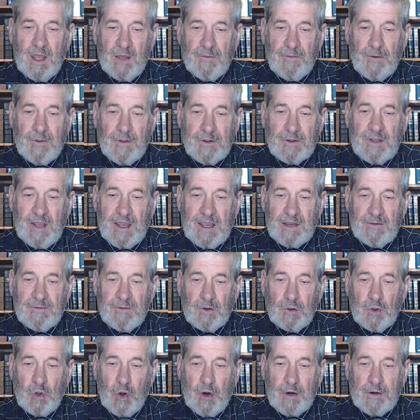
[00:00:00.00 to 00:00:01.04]
For the day of the
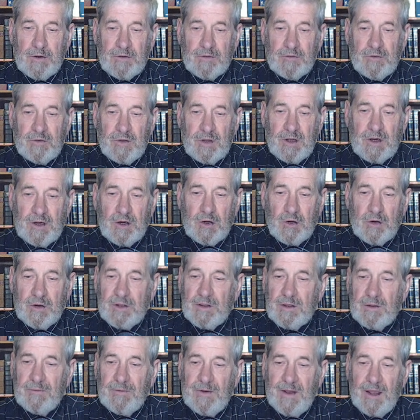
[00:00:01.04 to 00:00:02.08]
Lord is near
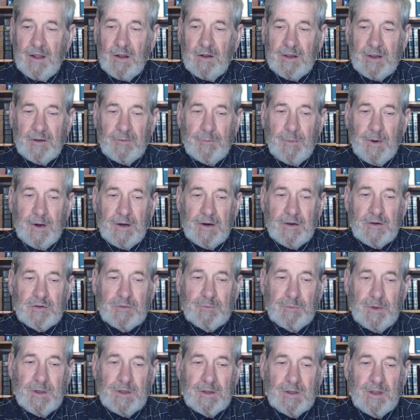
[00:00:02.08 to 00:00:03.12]
in the valley of
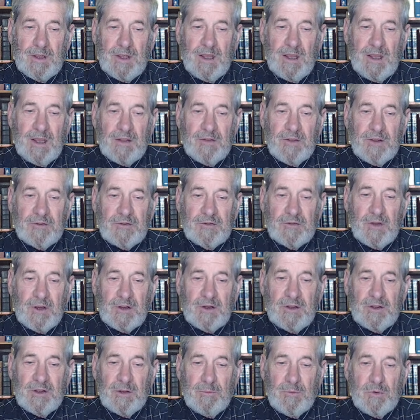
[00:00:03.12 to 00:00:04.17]
punishment. The sun
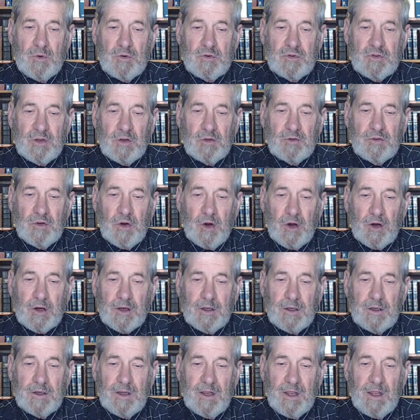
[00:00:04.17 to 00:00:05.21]
and the moon shall
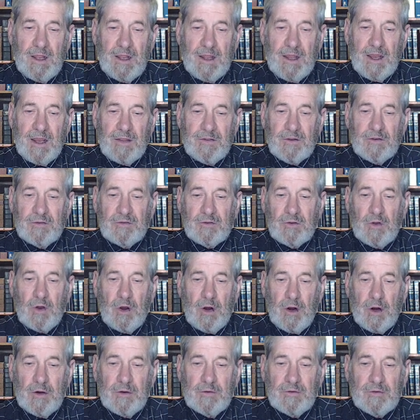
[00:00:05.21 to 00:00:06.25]
darken, and the
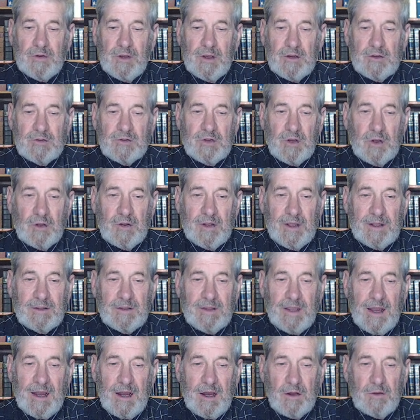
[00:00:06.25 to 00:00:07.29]
stars shall let
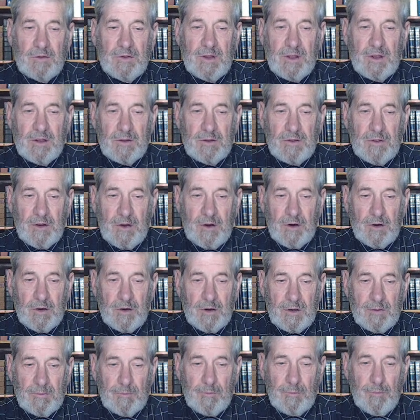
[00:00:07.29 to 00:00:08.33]
down their
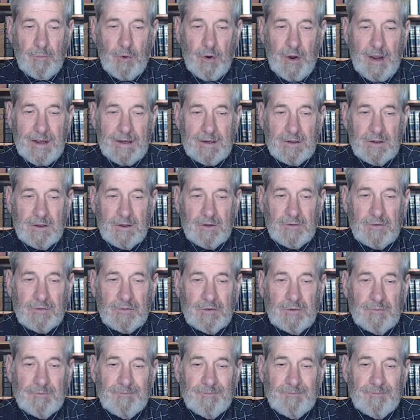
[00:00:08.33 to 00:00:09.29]
brightness.